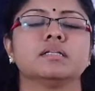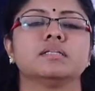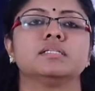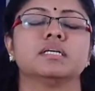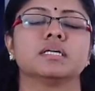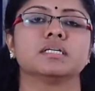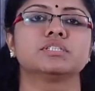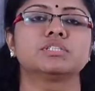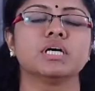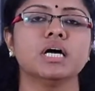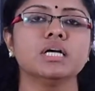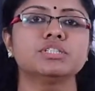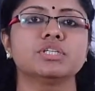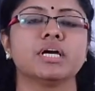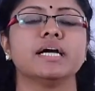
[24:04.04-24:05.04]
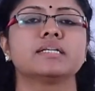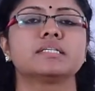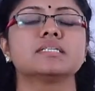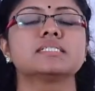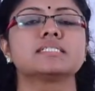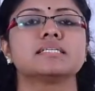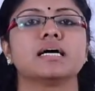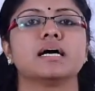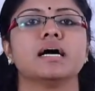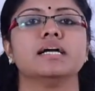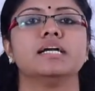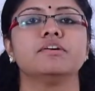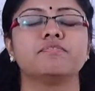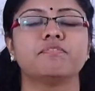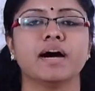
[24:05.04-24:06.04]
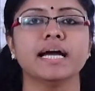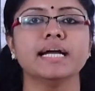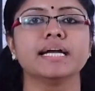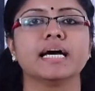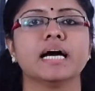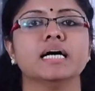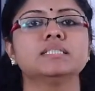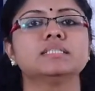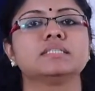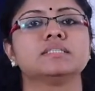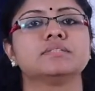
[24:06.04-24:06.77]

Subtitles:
research, it is defined as,